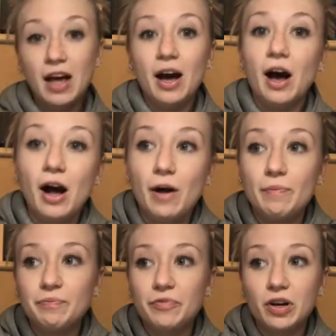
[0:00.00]

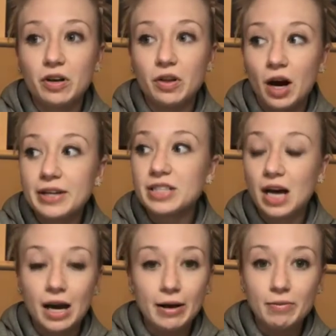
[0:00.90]
For a long
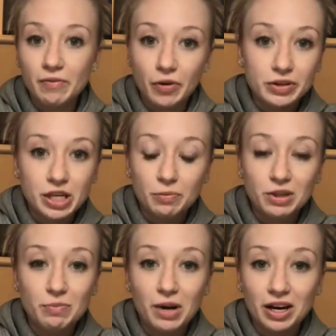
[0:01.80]
time, I volunteered with
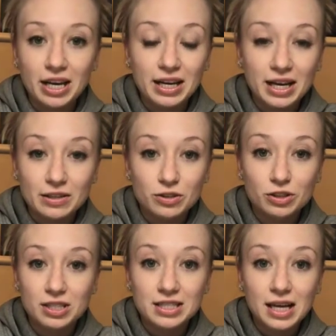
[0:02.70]
the American Cancer
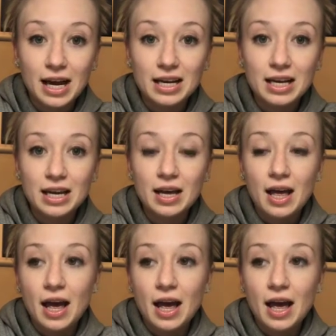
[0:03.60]
Society.